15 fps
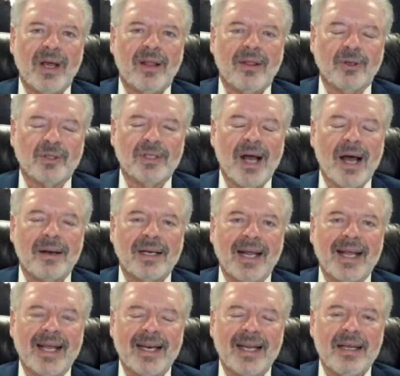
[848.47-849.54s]
There's not
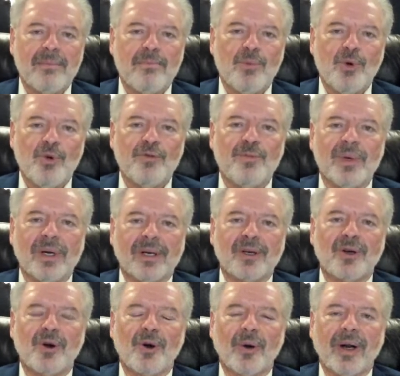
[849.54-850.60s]
any movement
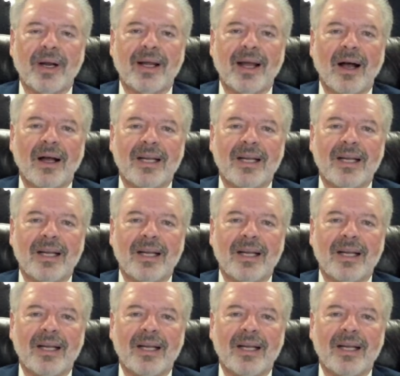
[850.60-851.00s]
occurring,